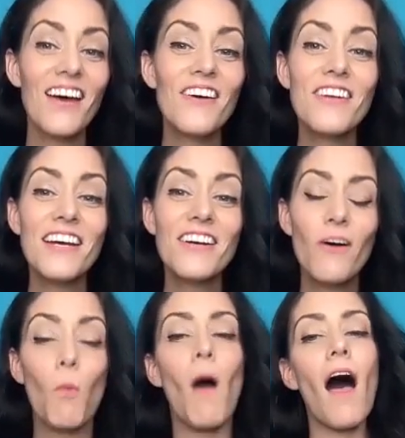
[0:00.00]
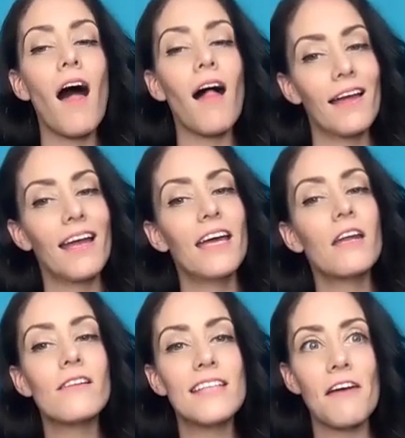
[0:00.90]
Oh no. Well,
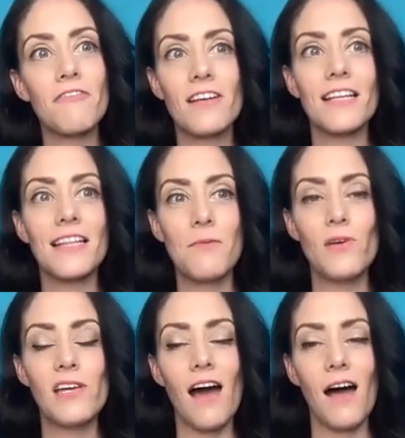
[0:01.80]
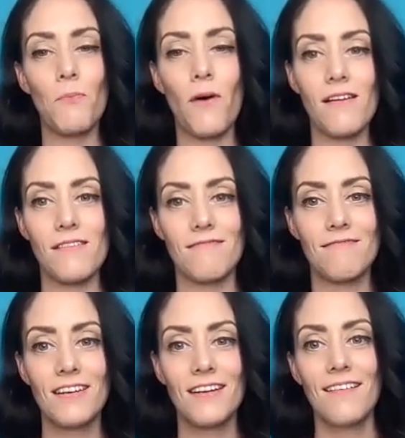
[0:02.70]
it'll definitely be up
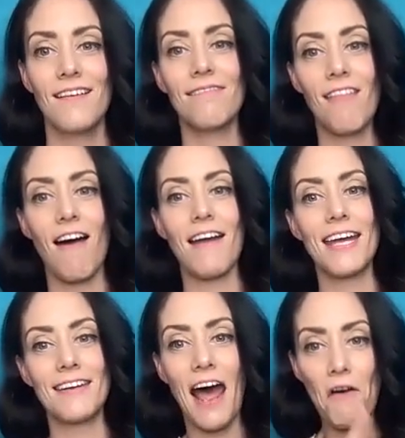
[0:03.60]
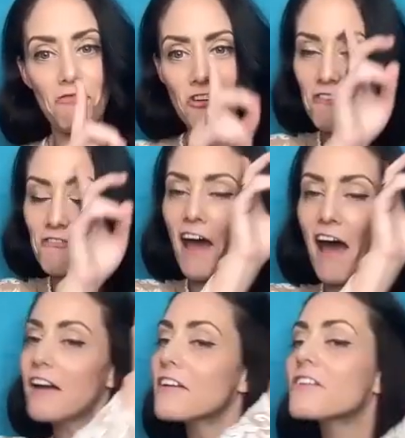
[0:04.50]
online uh. after the
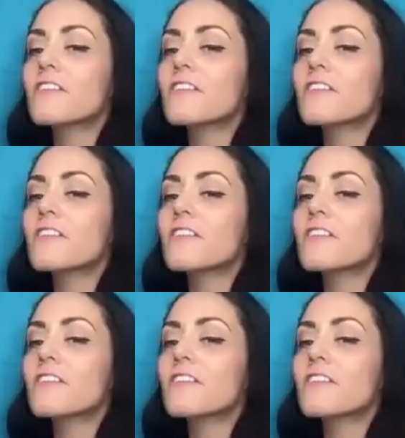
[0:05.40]
fact.